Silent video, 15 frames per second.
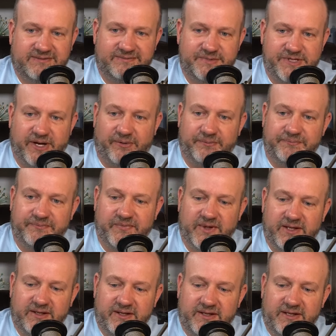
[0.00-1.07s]
So
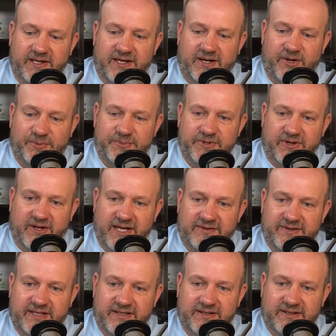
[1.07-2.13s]
I hope you all have
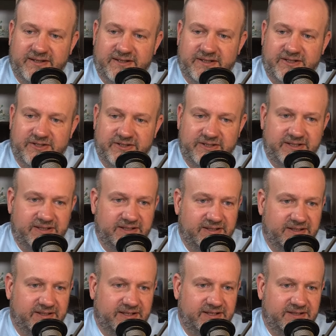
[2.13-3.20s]
a good
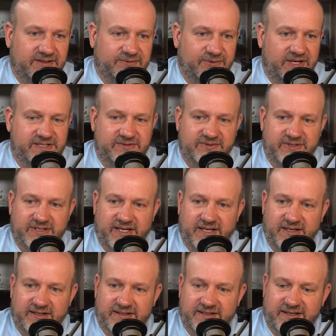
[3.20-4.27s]
rest of your
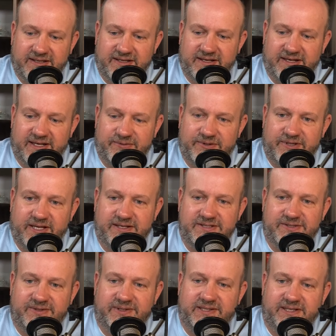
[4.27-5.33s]
day, and I will catch
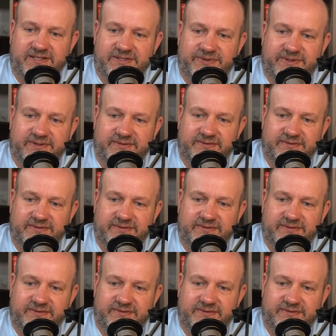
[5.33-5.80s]
you on the next one.